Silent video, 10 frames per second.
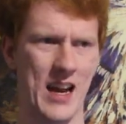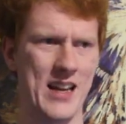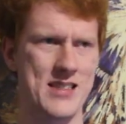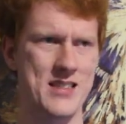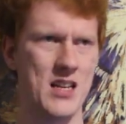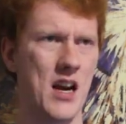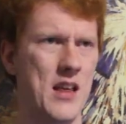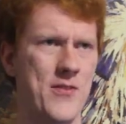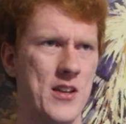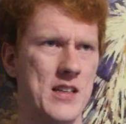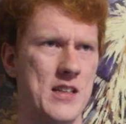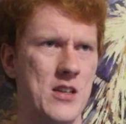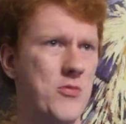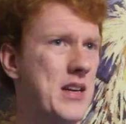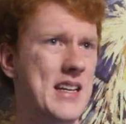it's not even
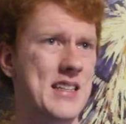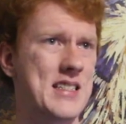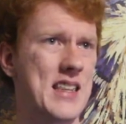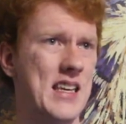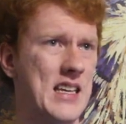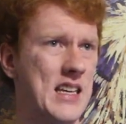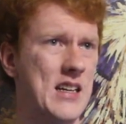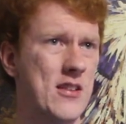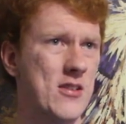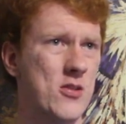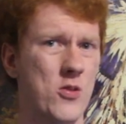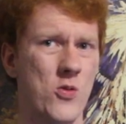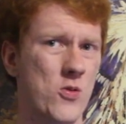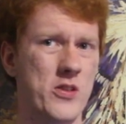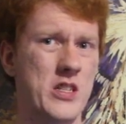unique to the year
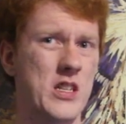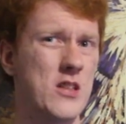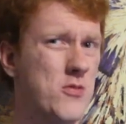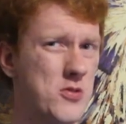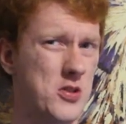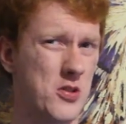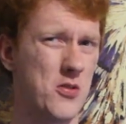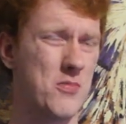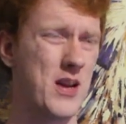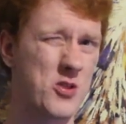or to YouTube,